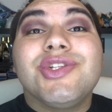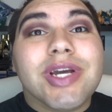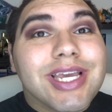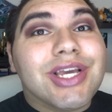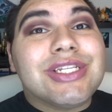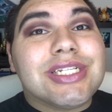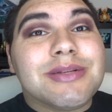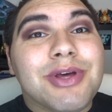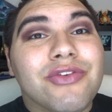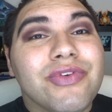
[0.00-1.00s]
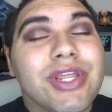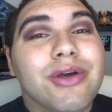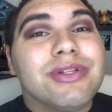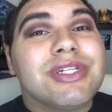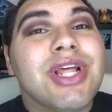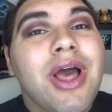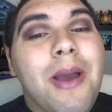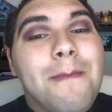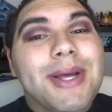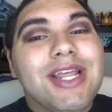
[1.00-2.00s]
so I can get into some other videos.
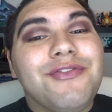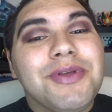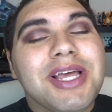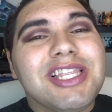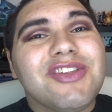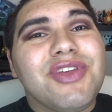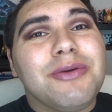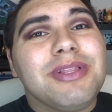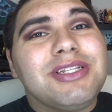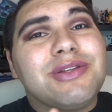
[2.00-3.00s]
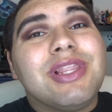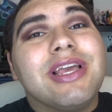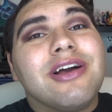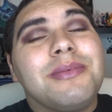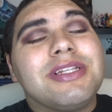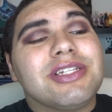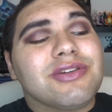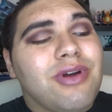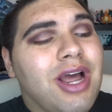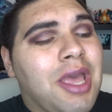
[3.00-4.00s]
But if you like this video, please do like, comment, and
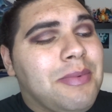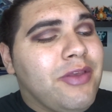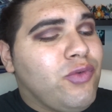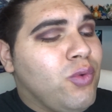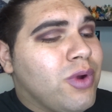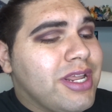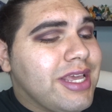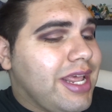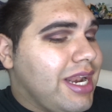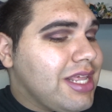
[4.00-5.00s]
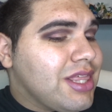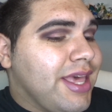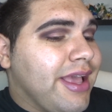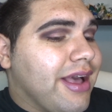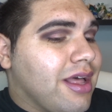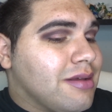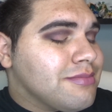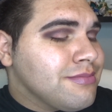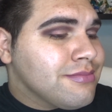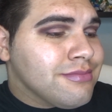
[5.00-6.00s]
subscribe. If you want to get anything, go
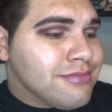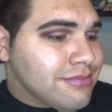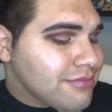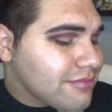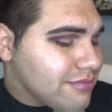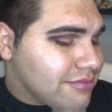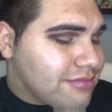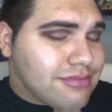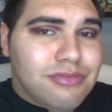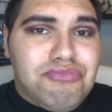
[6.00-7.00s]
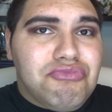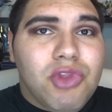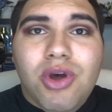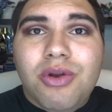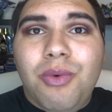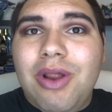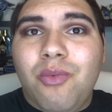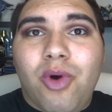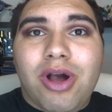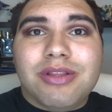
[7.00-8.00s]
to
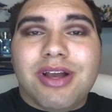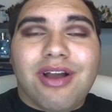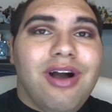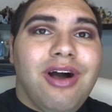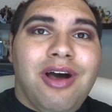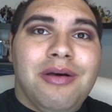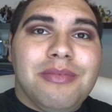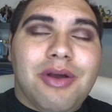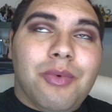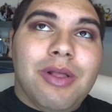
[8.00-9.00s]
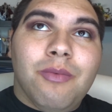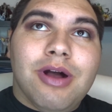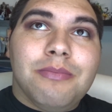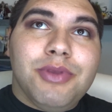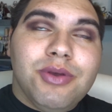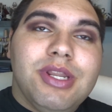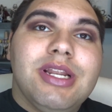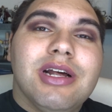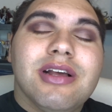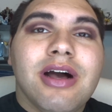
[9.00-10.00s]
wetandwild.com or
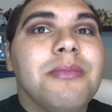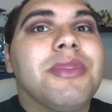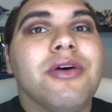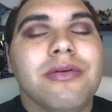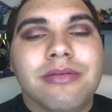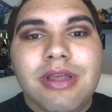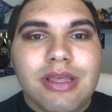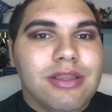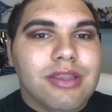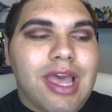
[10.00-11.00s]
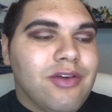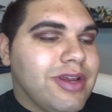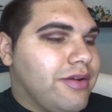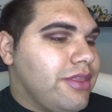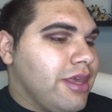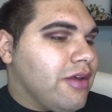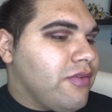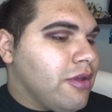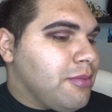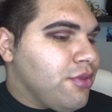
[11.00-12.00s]
wetandwildbeauty.com. They'll have everything
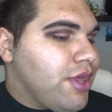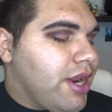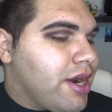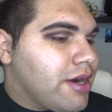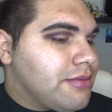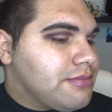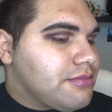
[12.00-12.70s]
available there,